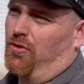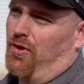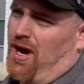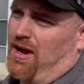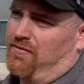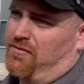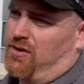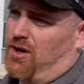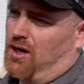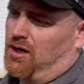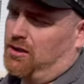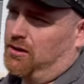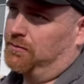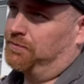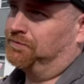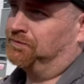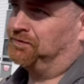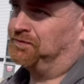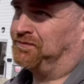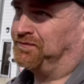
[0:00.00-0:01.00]
drive truck.
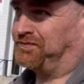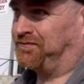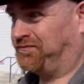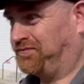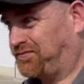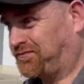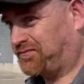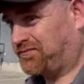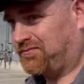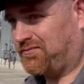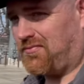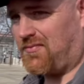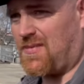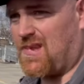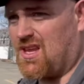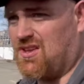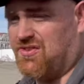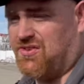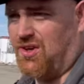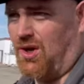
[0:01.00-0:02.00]

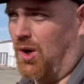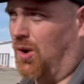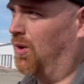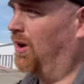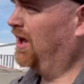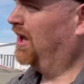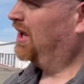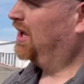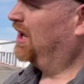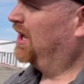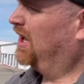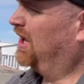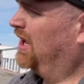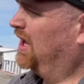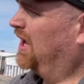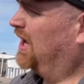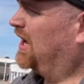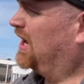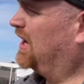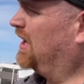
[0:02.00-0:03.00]
So,
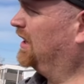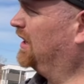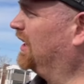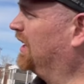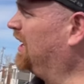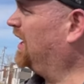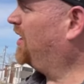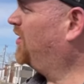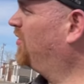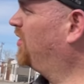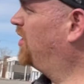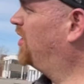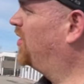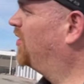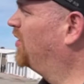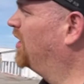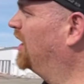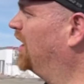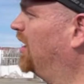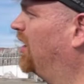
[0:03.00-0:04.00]
like, I don't
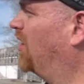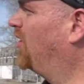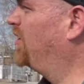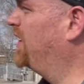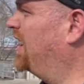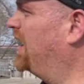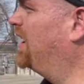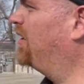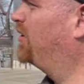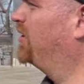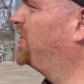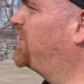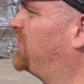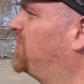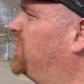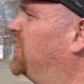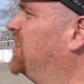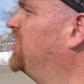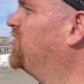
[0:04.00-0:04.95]
know. Oh, yeah, it was a city